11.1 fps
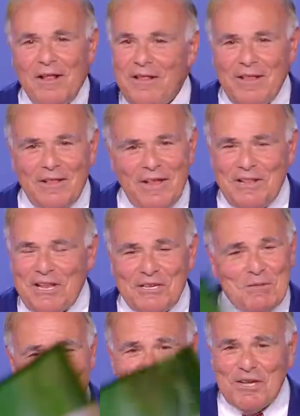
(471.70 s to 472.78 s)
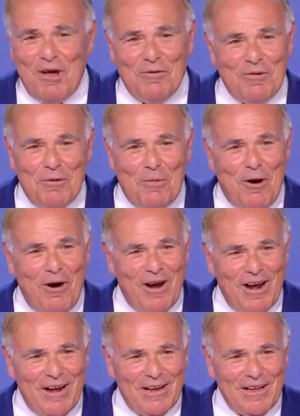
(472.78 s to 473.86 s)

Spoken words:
to, this was its own reward.